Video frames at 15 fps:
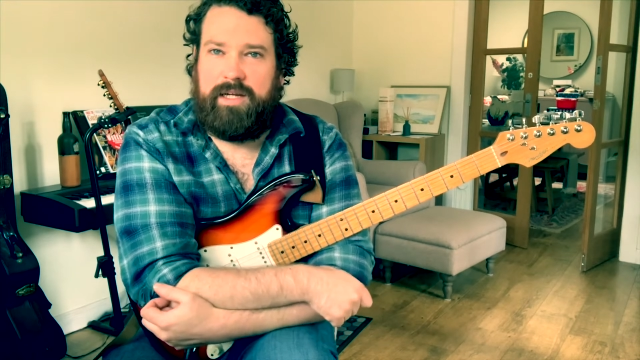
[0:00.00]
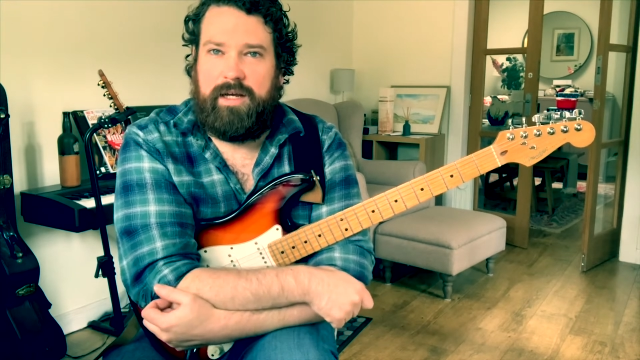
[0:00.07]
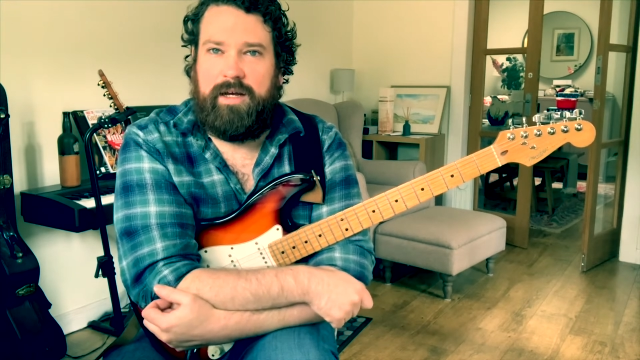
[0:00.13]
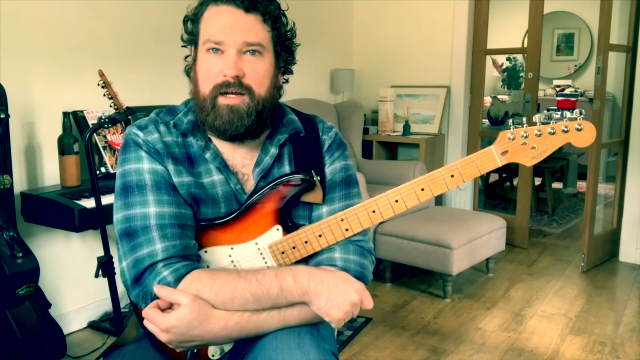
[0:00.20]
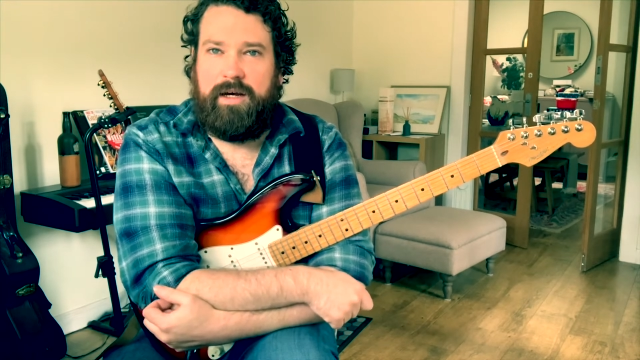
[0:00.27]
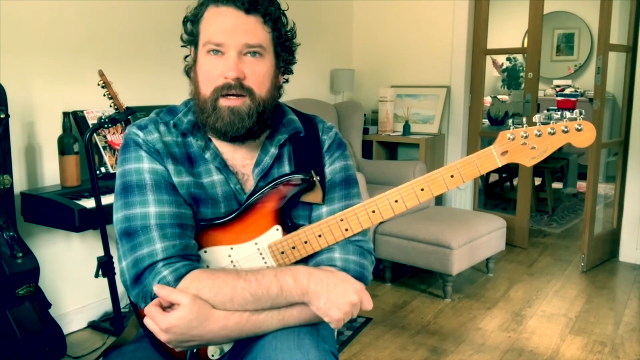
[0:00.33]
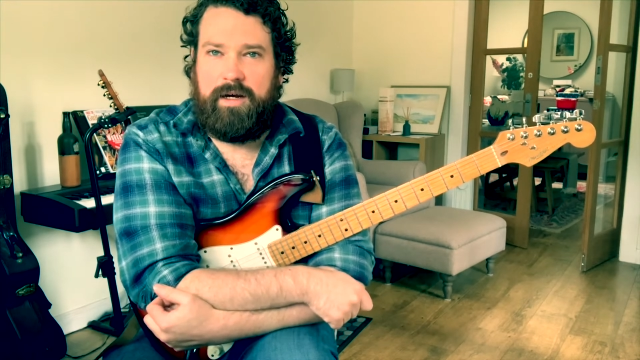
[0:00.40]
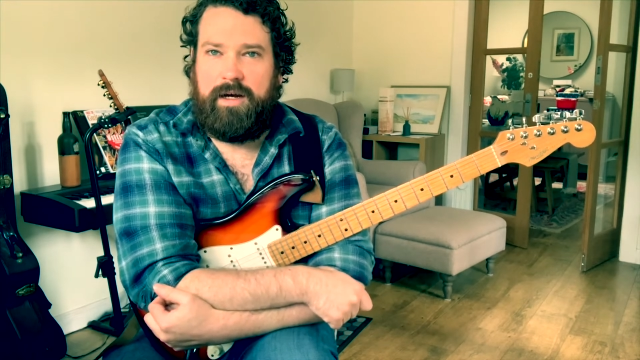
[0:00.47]
in
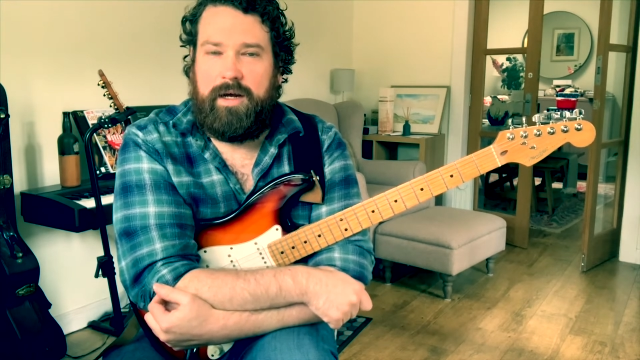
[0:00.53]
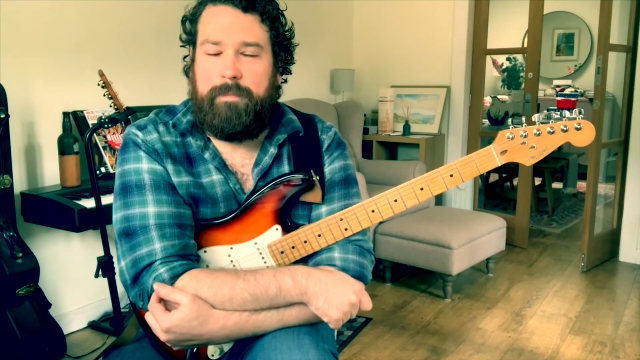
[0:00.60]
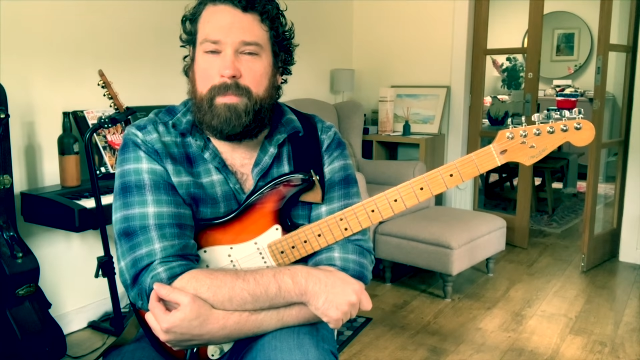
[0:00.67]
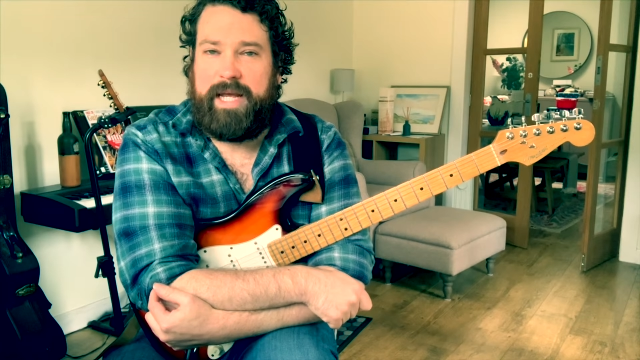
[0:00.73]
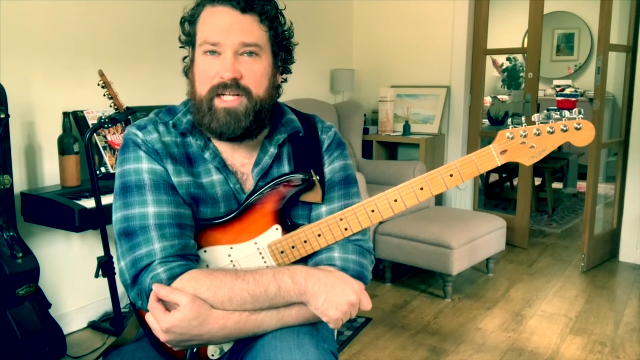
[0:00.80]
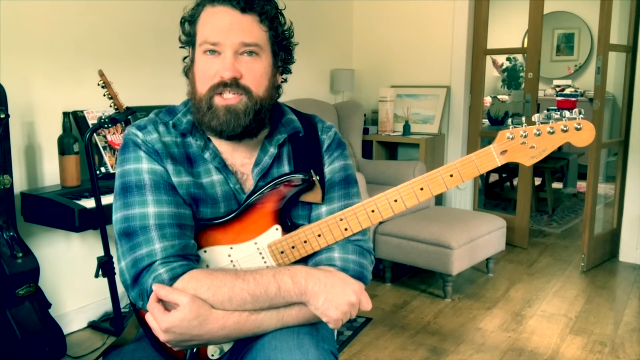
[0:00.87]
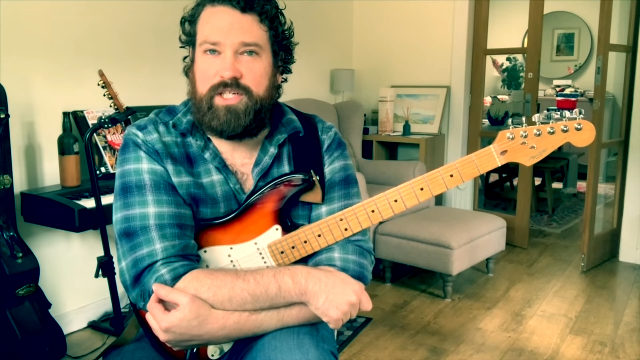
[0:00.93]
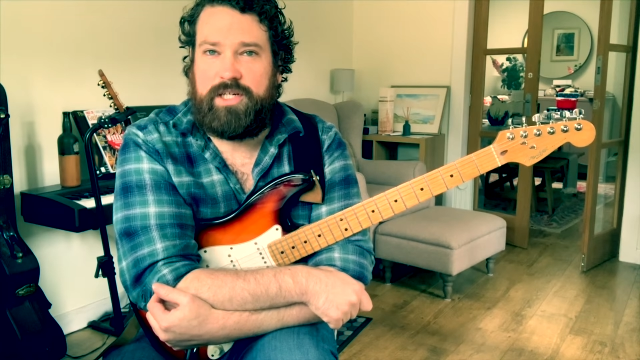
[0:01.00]
a, a
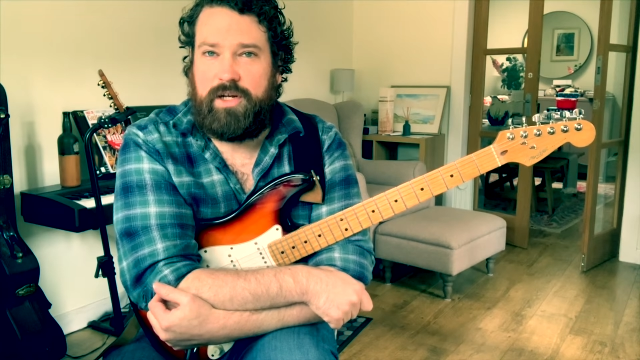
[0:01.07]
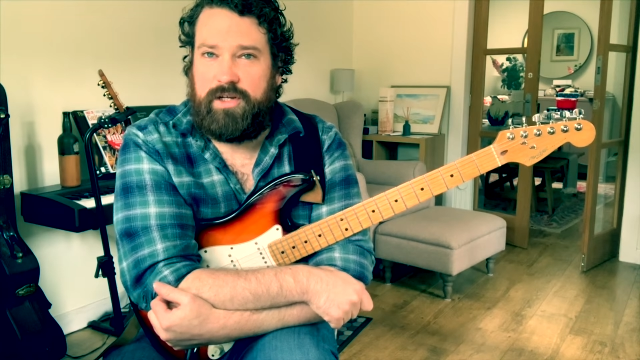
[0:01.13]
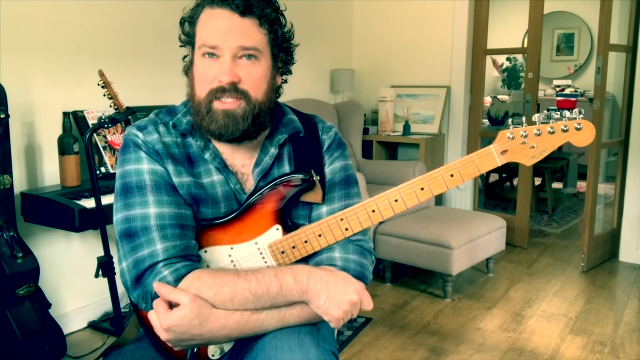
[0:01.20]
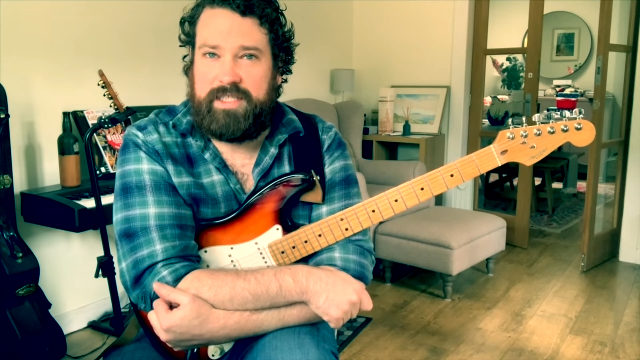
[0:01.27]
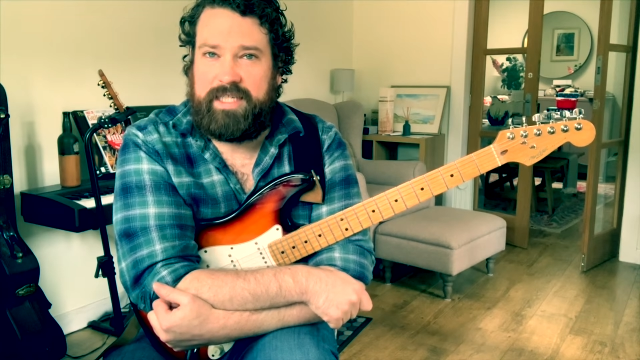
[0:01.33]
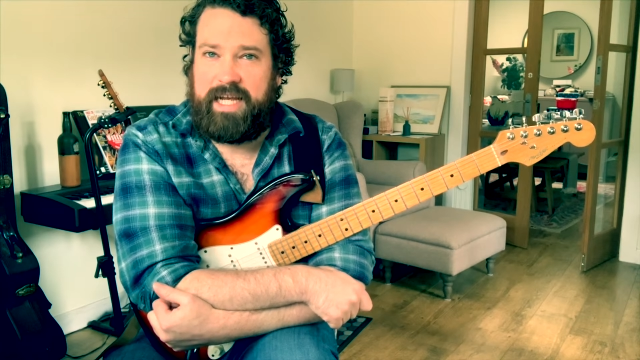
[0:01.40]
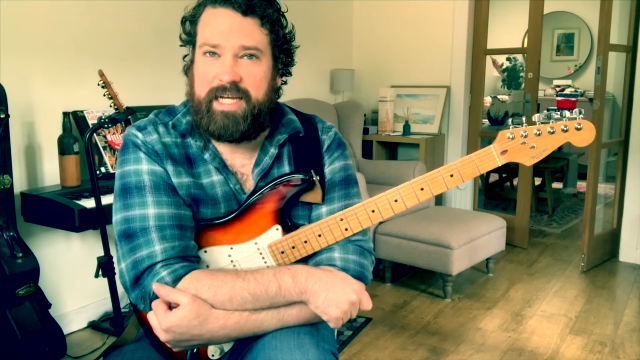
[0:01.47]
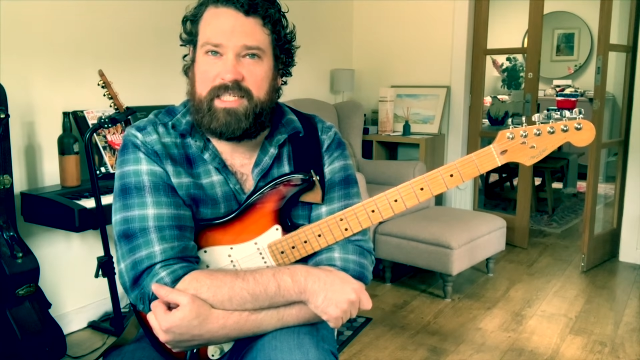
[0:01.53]
major
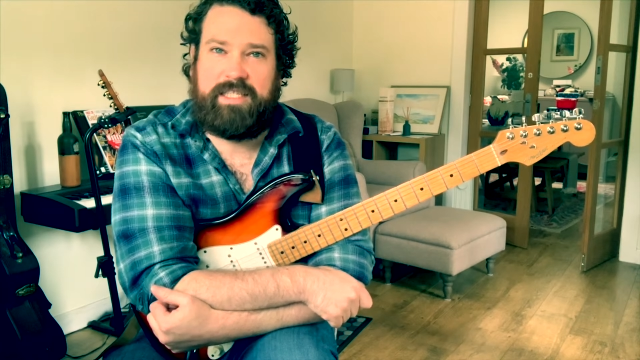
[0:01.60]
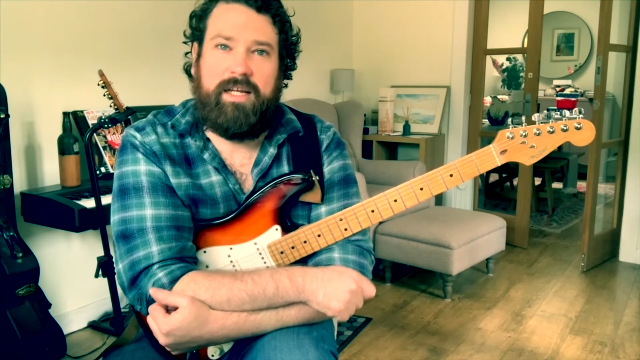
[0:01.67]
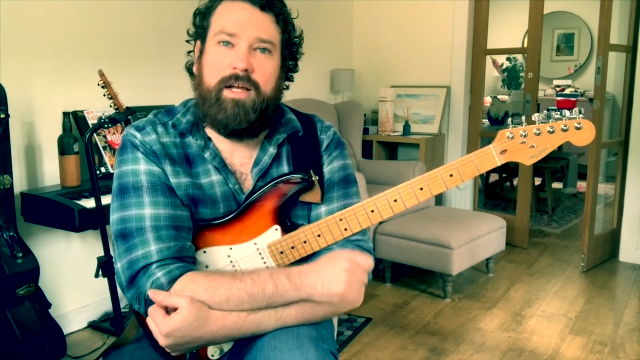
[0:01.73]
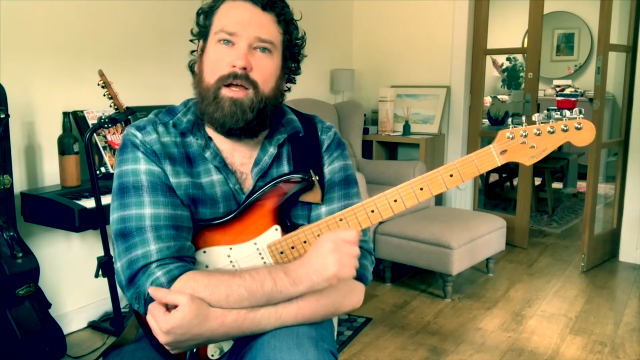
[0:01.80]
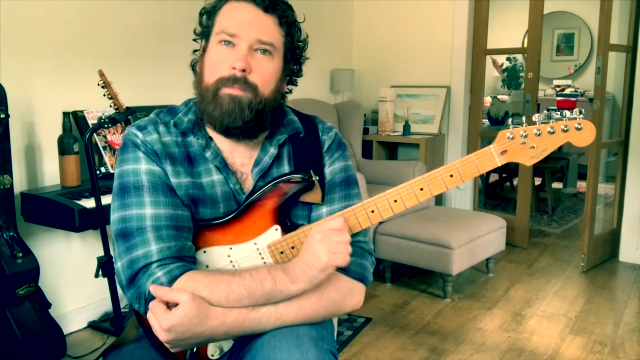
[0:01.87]
context,